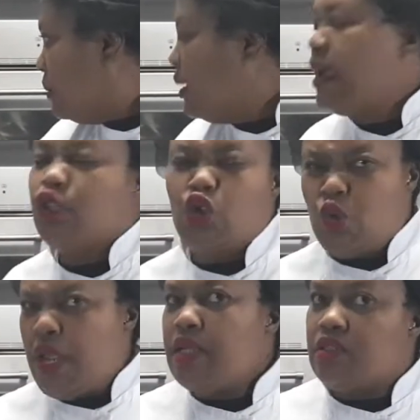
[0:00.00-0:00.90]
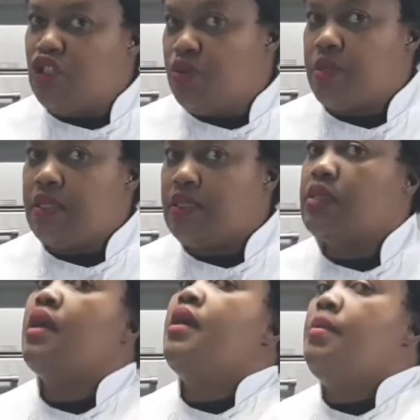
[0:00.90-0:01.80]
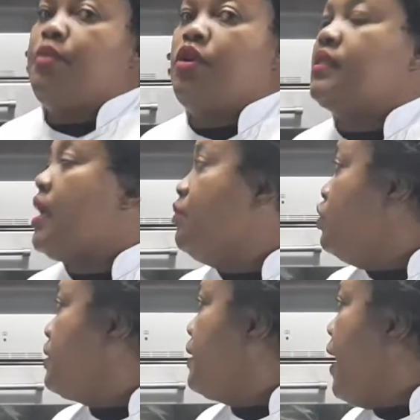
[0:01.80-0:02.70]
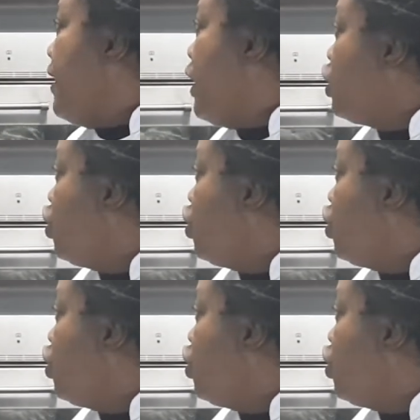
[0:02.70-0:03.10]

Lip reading: Yeah, 280 degrees, because I'm using a gas